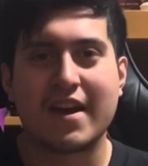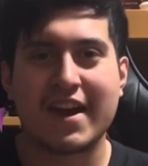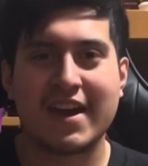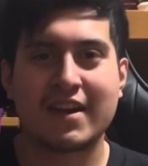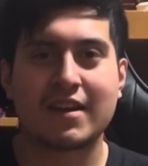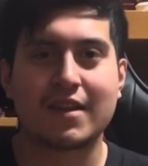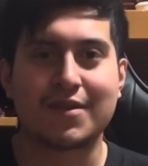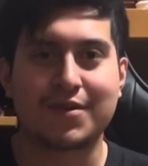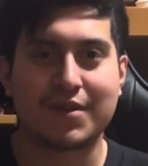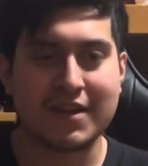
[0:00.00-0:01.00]

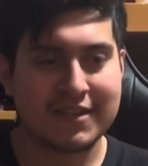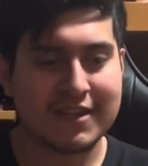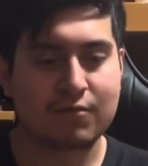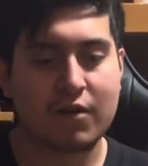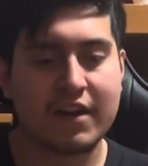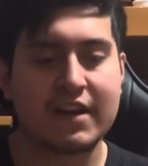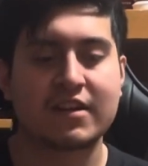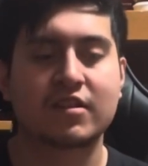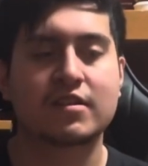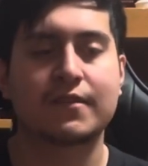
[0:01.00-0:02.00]
And this is where I can
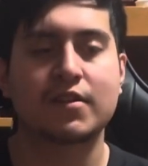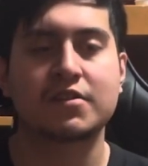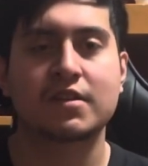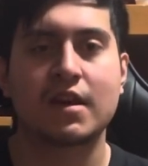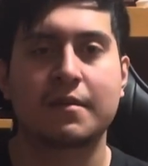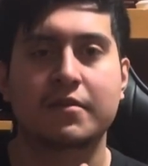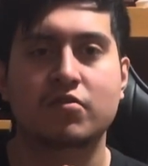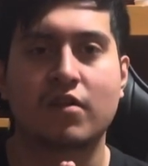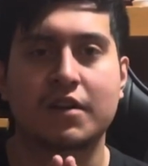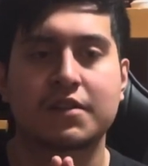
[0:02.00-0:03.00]
actually shift on to the
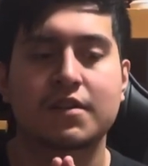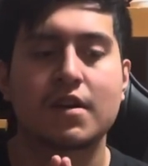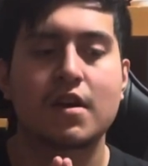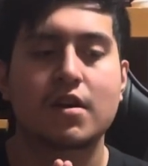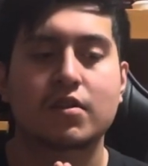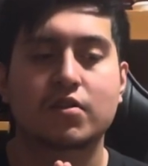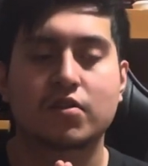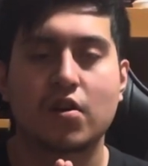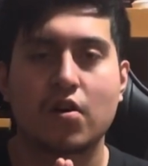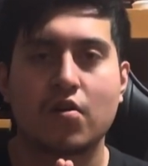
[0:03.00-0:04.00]
animatronics.
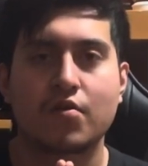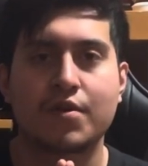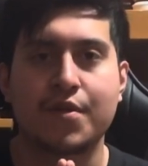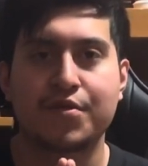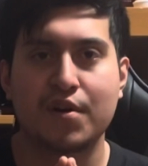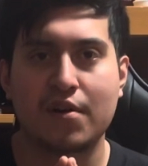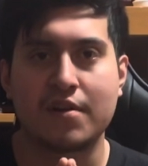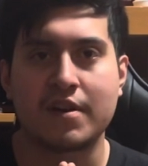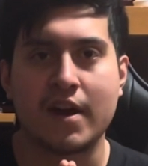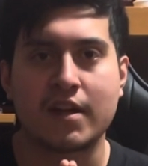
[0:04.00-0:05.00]
So the
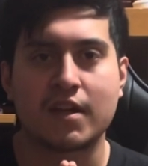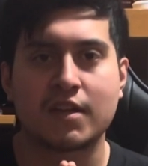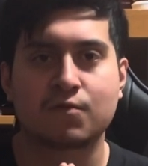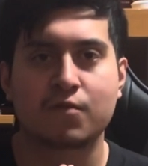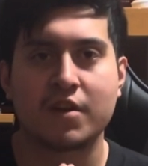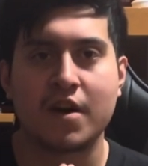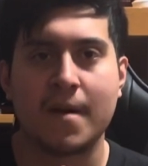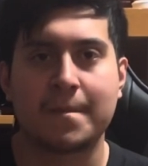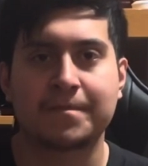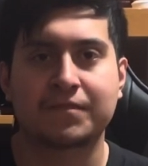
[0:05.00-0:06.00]
third night is
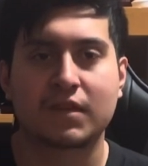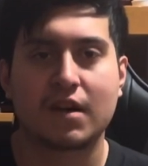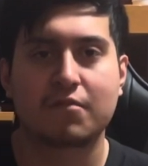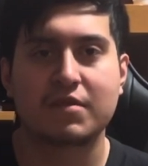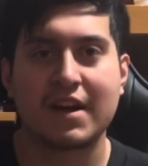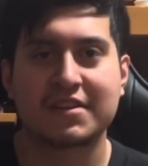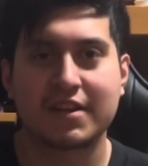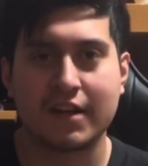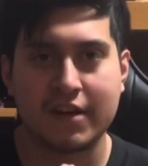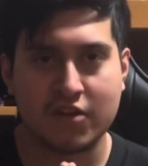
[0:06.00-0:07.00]
when we actually
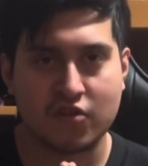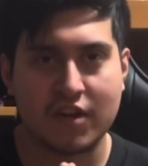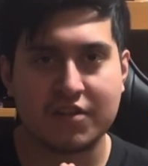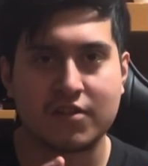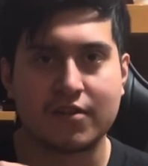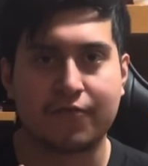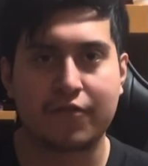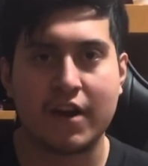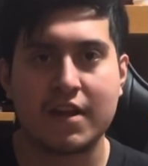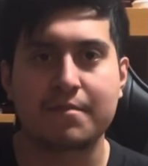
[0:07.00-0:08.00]
get an introduction to
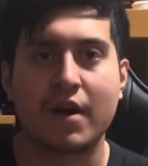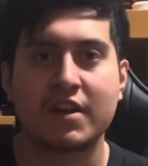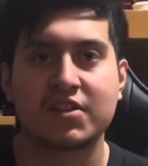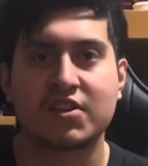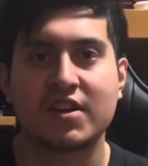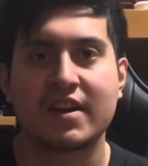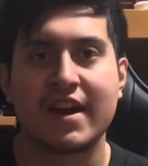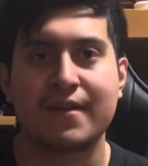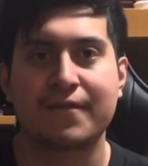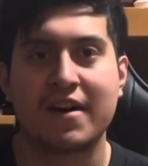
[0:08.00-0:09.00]
Freddy, Bonnie, Chica,
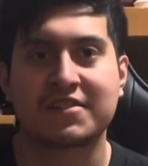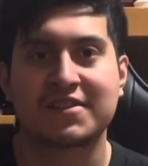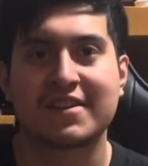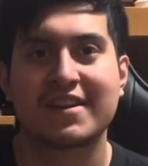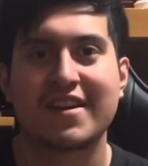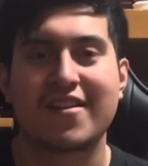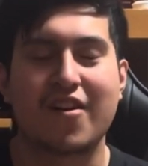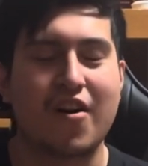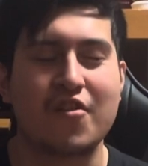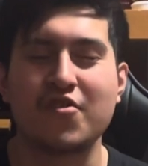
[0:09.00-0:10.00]
and Foxy.
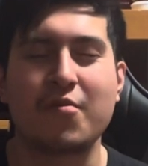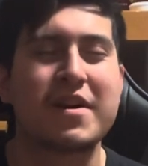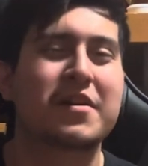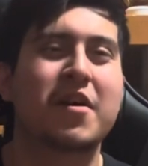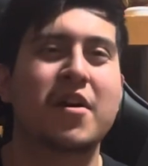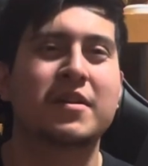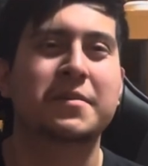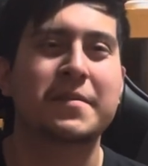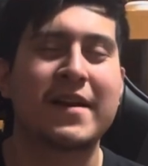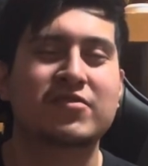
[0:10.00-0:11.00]
Oh, no, wait. Let
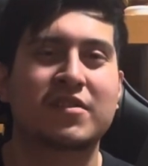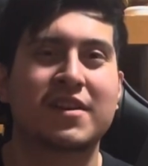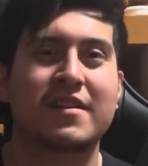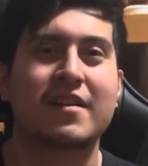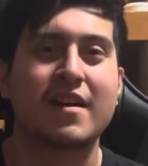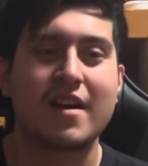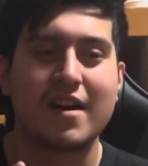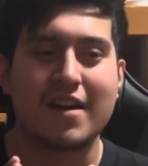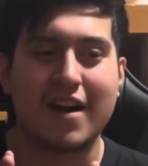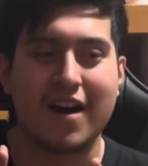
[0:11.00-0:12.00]
me backtrack
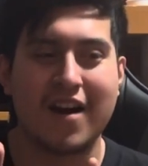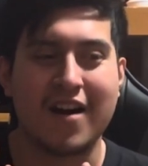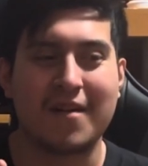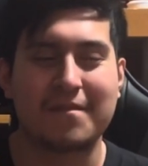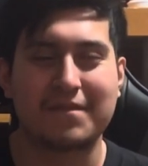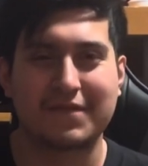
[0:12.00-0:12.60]
that.